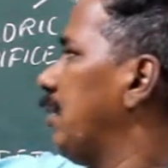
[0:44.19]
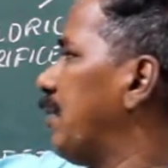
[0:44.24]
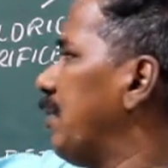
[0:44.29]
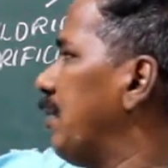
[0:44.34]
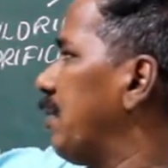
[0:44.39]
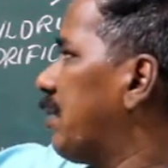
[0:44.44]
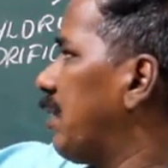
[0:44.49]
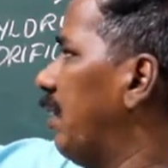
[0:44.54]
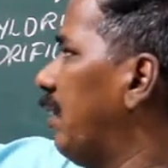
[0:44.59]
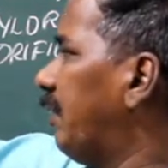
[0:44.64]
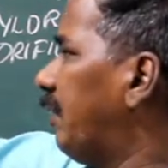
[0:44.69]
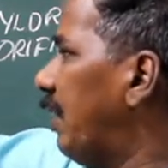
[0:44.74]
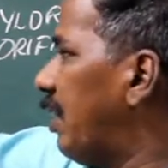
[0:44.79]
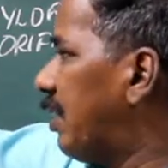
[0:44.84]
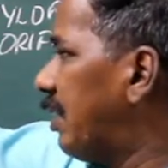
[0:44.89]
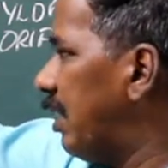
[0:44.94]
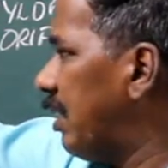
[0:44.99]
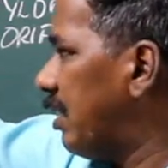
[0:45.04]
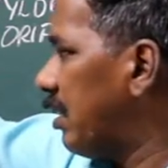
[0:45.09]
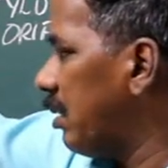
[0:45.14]
Two
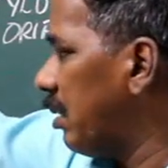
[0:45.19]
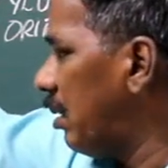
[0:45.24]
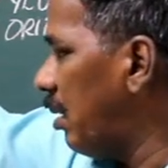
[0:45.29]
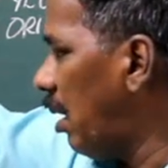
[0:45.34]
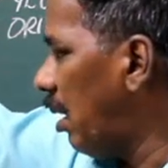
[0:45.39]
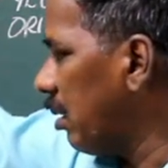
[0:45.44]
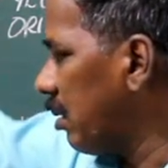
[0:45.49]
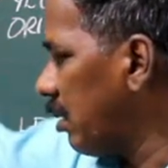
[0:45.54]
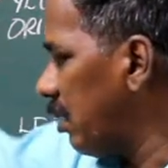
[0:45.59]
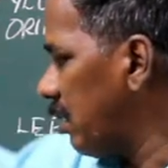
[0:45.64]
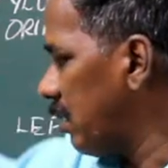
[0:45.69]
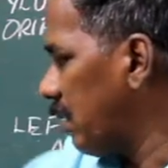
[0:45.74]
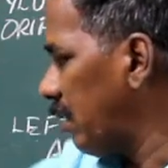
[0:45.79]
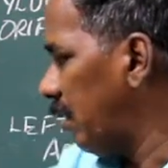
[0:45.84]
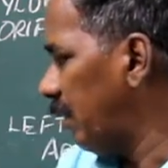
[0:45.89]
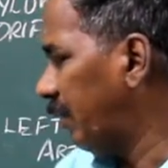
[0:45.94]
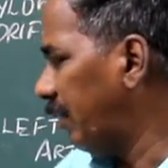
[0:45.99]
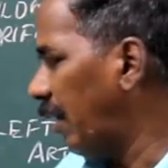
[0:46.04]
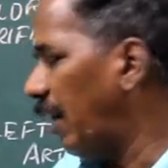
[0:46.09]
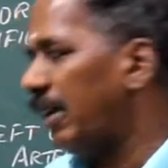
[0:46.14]
surfaces, dorsal
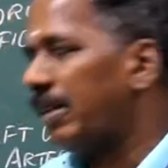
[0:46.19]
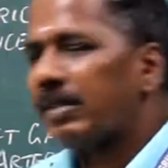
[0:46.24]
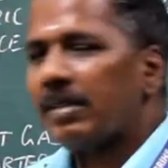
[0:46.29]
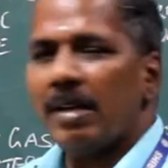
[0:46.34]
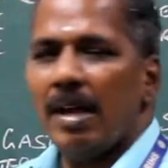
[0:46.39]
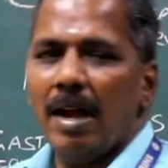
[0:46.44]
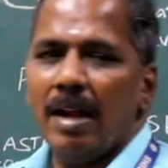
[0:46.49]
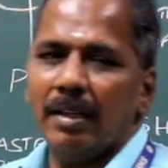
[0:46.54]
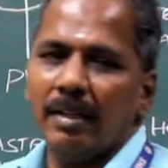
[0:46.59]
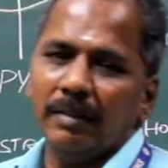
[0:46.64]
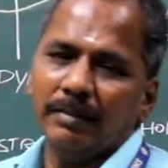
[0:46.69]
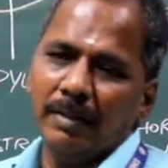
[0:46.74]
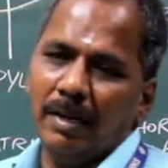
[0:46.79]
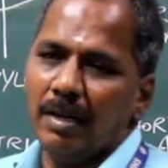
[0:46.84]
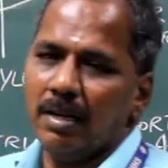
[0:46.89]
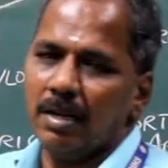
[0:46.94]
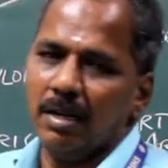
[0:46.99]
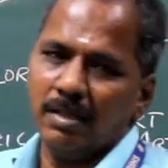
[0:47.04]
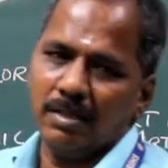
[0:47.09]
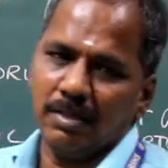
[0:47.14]
surface and the
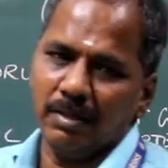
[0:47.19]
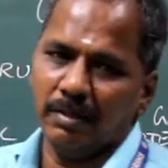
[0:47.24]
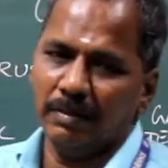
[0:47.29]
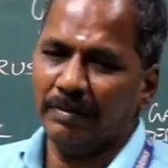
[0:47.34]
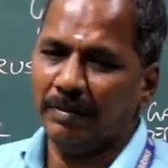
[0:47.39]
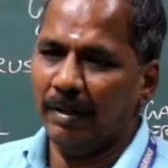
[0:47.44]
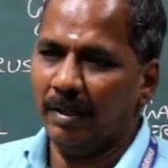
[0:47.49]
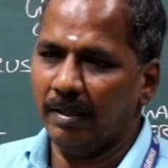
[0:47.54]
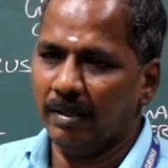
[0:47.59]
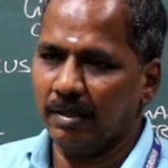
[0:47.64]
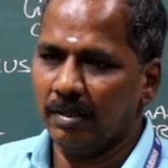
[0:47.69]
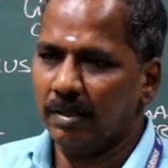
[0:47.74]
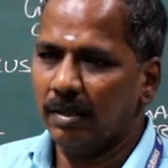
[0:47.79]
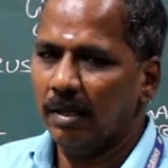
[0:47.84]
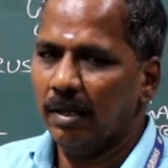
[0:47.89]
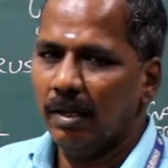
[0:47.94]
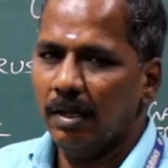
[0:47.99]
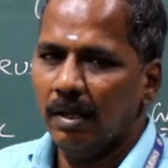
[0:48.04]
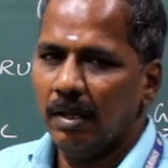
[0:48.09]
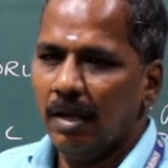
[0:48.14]
ventral
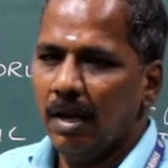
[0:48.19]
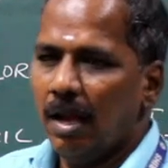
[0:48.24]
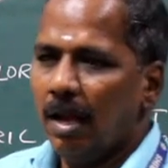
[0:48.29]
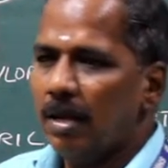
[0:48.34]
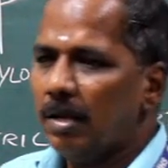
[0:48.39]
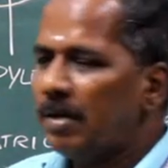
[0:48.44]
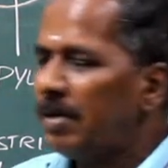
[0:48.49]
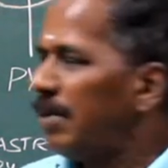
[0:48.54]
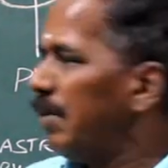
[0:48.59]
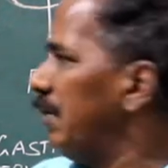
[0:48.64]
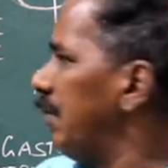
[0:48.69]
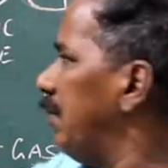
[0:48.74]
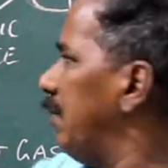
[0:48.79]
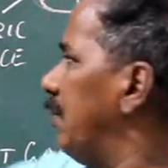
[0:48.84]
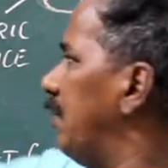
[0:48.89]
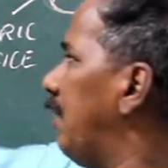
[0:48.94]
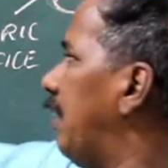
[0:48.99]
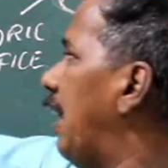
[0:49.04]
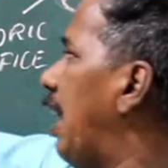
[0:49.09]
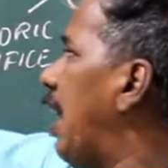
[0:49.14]
surface, and
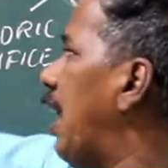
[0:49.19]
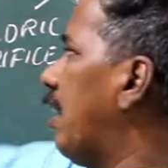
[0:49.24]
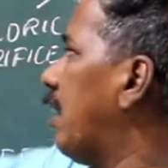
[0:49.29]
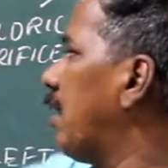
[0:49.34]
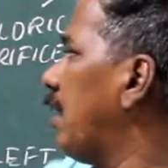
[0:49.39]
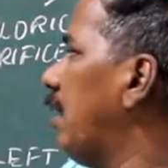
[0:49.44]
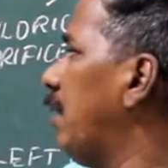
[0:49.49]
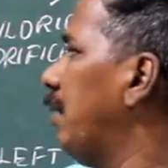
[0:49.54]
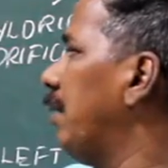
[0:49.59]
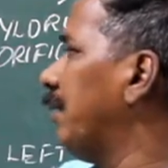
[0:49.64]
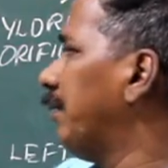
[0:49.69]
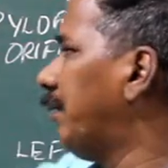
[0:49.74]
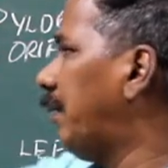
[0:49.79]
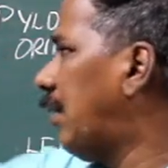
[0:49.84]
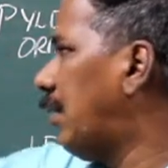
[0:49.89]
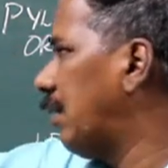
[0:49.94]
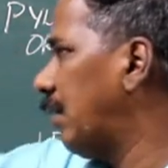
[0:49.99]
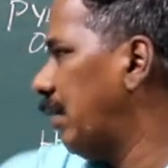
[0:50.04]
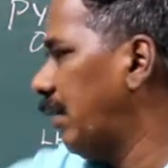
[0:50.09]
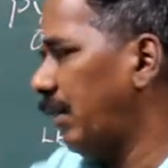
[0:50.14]
two lateral
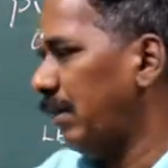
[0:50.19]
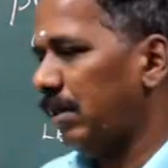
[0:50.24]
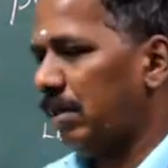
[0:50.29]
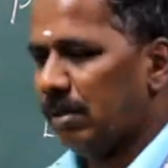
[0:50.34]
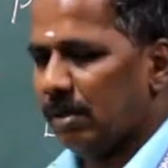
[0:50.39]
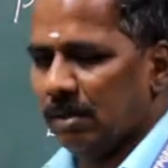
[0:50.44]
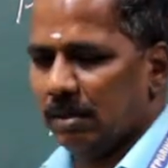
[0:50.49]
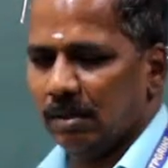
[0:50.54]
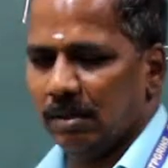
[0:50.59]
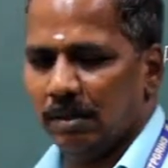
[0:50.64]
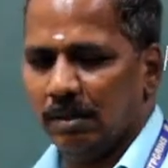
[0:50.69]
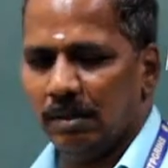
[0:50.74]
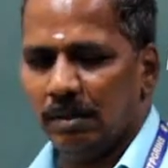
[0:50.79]
borders.